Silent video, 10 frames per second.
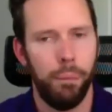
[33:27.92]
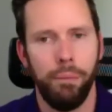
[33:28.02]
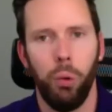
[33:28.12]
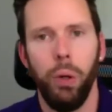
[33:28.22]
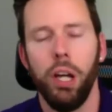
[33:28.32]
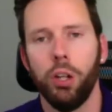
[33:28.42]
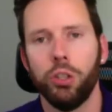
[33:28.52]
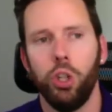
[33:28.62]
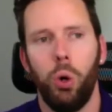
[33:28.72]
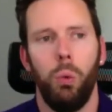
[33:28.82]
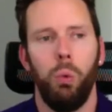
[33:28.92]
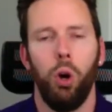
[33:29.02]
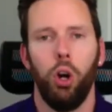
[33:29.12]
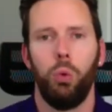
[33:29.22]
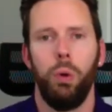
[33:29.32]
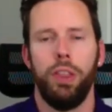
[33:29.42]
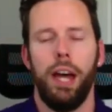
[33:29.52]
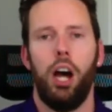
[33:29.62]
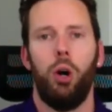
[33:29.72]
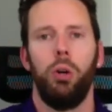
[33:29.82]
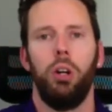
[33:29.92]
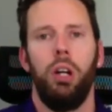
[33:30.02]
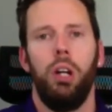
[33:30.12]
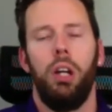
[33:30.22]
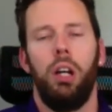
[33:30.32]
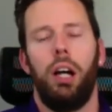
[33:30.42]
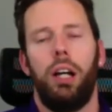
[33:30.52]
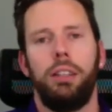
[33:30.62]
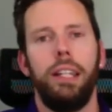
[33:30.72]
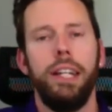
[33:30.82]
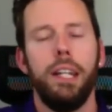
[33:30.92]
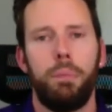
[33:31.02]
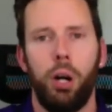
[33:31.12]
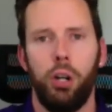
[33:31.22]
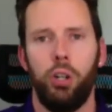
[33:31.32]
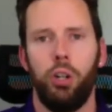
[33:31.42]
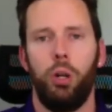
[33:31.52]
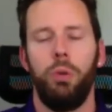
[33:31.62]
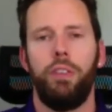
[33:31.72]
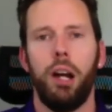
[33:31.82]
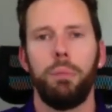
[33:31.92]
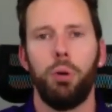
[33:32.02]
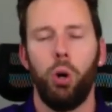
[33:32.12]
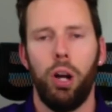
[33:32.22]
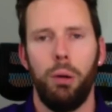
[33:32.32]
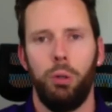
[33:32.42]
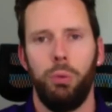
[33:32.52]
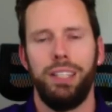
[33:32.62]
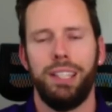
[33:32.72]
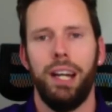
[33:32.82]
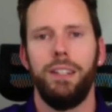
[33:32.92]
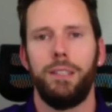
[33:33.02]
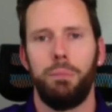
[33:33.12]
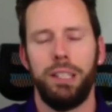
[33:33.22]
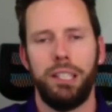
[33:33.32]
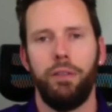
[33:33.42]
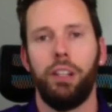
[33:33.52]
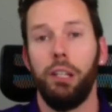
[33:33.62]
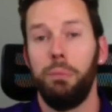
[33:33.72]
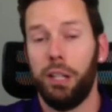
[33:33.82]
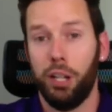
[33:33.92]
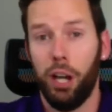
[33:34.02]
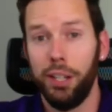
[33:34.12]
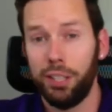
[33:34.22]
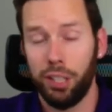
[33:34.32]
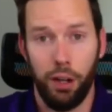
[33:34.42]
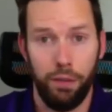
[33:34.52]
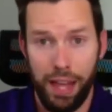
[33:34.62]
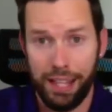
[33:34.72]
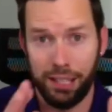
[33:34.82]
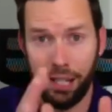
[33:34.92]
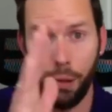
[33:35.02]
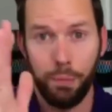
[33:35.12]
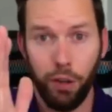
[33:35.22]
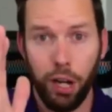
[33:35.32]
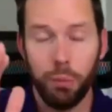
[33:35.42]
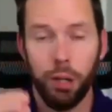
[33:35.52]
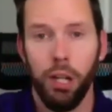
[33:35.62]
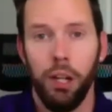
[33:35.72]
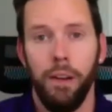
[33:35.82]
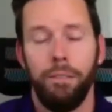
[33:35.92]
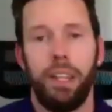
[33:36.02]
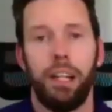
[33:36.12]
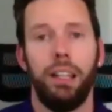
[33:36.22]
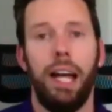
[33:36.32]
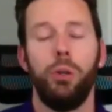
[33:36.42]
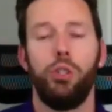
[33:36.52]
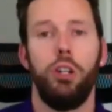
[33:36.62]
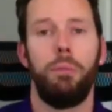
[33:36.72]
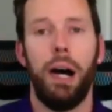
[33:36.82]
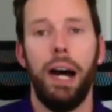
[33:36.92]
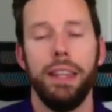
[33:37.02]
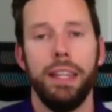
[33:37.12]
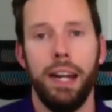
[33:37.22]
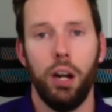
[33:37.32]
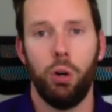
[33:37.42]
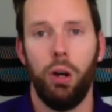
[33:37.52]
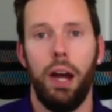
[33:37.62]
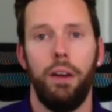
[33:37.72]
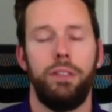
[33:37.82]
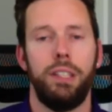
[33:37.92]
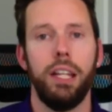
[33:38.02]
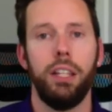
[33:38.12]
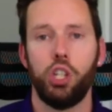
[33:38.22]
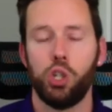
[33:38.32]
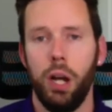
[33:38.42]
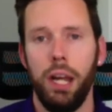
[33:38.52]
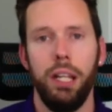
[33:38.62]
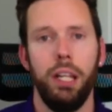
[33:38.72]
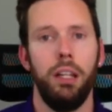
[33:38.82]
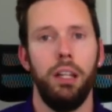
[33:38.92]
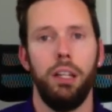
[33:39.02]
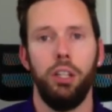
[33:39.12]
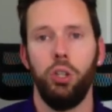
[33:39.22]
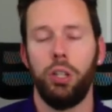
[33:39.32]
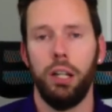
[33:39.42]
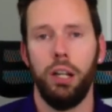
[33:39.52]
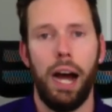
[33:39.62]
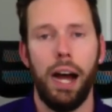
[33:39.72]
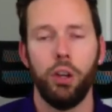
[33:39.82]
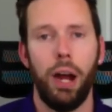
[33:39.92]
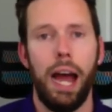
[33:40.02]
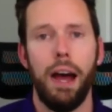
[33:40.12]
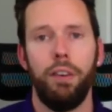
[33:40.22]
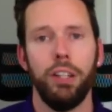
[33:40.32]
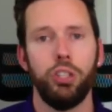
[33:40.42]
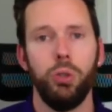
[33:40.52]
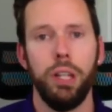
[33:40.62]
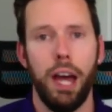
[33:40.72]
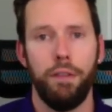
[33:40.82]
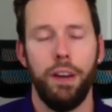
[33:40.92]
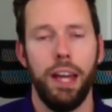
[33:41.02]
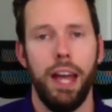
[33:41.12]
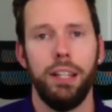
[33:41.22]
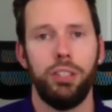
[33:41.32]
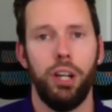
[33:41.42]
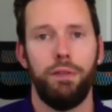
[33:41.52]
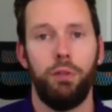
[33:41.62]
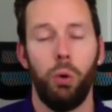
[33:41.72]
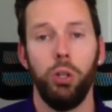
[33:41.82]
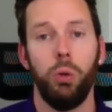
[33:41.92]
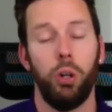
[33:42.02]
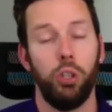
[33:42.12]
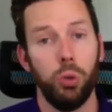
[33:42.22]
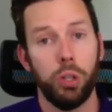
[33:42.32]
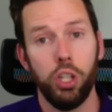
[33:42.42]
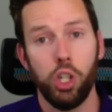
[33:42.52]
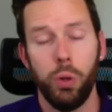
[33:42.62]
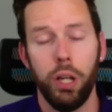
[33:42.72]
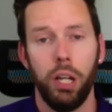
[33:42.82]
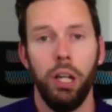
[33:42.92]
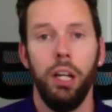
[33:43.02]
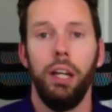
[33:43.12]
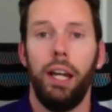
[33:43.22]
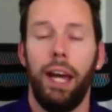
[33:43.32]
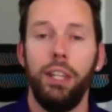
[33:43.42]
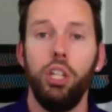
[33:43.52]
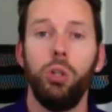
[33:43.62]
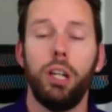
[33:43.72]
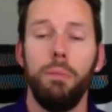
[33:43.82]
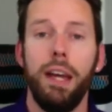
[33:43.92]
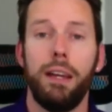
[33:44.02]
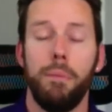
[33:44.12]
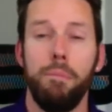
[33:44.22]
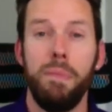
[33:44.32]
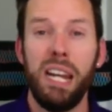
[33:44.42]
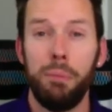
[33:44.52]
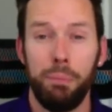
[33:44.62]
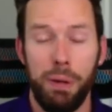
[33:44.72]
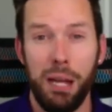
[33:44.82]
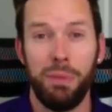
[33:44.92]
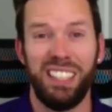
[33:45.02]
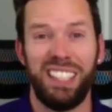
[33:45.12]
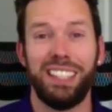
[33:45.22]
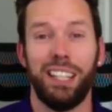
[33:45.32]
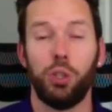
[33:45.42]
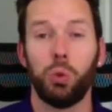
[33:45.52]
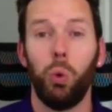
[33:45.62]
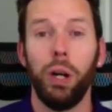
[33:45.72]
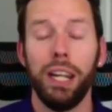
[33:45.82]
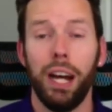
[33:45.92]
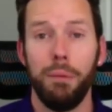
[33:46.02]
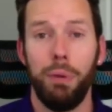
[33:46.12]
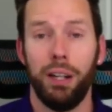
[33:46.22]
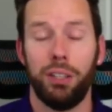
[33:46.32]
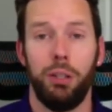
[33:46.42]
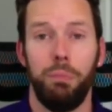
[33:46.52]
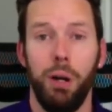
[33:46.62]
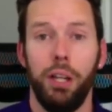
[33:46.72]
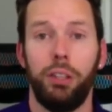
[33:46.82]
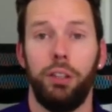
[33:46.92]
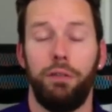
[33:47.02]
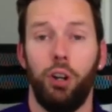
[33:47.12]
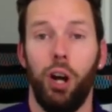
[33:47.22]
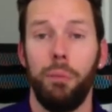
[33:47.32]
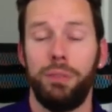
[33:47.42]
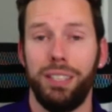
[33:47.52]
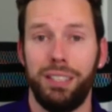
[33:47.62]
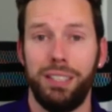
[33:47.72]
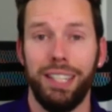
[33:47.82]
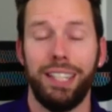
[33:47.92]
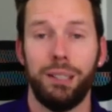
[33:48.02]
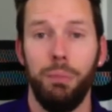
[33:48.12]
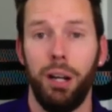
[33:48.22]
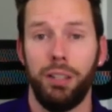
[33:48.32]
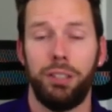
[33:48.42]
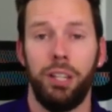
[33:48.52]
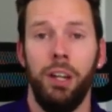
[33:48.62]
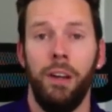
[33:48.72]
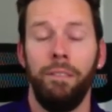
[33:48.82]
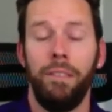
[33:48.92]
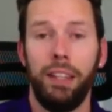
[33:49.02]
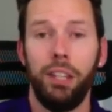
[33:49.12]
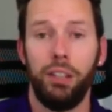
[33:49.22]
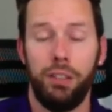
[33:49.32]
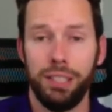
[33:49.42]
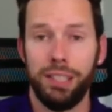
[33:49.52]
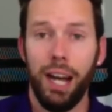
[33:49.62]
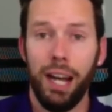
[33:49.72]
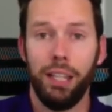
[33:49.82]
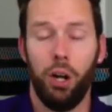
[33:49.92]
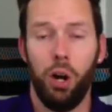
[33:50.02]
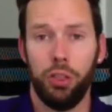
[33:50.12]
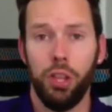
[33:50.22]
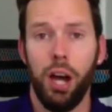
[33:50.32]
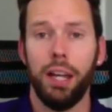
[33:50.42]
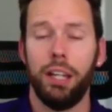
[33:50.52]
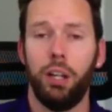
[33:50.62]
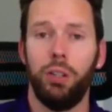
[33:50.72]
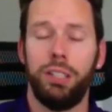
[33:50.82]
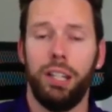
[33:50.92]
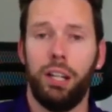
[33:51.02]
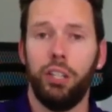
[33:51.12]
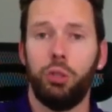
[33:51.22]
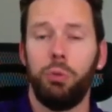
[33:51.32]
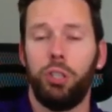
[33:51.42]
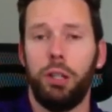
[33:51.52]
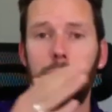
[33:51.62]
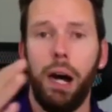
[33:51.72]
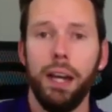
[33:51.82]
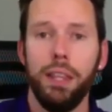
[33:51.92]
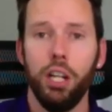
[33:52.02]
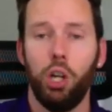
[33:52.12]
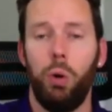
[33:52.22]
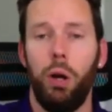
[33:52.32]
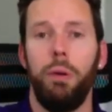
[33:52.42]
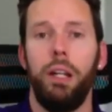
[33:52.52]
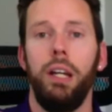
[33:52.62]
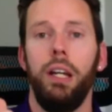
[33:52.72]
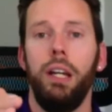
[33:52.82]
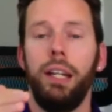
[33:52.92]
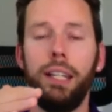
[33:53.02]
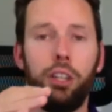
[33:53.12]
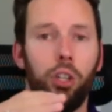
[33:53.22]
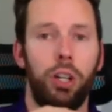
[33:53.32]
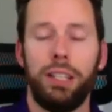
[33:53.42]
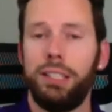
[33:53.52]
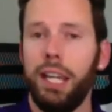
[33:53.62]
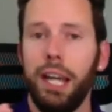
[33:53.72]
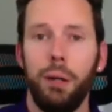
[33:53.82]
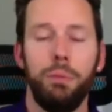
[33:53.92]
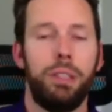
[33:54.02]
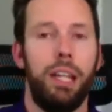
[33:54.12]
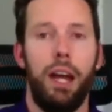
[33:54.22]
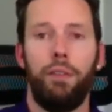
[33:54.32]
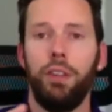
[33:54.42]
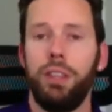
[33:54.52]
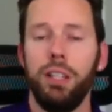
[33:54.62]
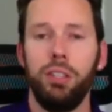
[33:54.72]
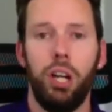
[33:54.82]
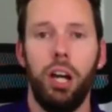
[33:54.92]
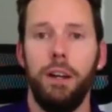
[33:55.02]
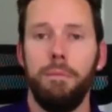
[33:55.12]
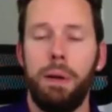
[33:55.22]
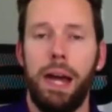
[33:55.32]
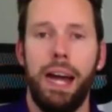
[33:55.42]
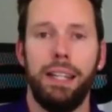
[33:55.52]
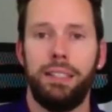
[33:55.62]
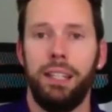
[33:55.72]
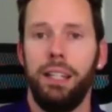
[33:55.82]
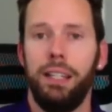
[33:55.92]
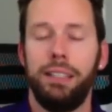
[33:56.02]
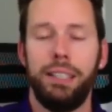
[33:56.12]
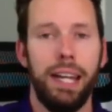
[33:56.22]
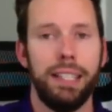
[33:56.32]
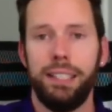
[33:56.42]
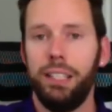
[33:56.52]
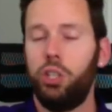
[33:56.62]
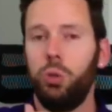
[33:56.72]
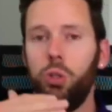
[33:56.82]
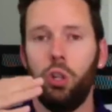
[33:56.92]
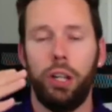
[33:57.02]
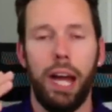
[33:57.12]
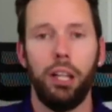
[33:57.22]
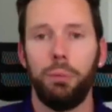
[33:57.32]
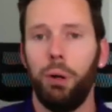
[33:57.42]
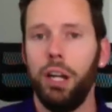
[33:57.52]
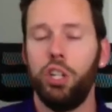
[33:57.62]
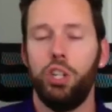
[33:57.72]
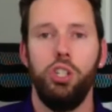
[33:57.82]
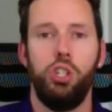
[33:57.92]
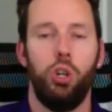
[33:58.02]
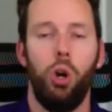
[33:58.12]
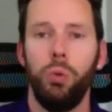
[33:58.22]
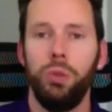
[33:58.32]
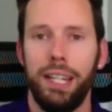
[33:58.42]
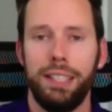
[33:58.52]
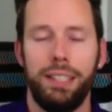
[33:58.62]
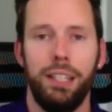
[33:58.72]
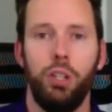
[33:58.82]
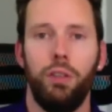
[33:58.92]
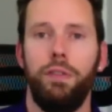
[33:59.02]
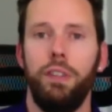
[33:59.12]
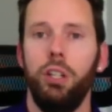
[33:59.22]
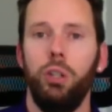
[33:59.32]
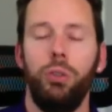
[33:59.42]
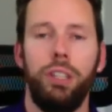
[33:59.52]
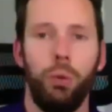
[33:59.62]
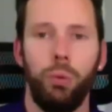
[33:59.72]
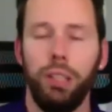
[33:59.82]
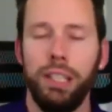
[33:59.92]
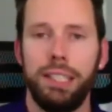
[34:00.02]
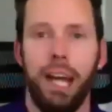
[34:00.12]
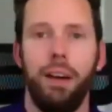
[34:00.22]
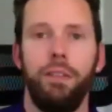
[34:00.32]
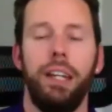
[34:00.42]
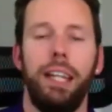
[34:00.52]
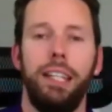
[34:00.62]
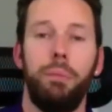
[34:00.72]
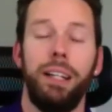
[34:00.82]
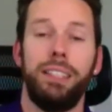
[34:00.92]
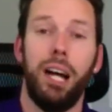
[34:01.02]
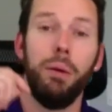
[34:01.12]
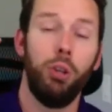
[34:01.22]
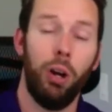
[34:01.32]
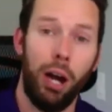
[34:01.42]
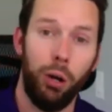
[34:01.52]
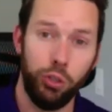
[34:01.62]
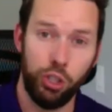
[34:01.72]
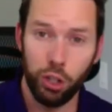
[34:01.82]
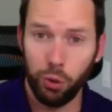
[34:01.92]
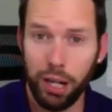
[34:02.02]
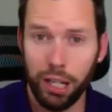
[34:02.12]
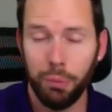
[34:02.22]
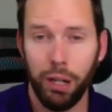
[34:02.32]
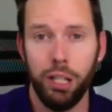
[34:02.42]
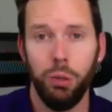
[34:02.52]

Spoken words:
We also work with our lending partner, and we've got a program that we designed specifically because of that time frame that allows you to buy the aircraft, take the training. You can either have us do the FAA stuff for you, or you can do it, and then you can make minimum payments. It's like $29 a month for up to 6 months. And the design there, our thought here is that customers can buy the equipment, get their exams, get everything done, passed, tested, do your calibrations, your own testing in your field, get really savvy, and then by the time you're out generating money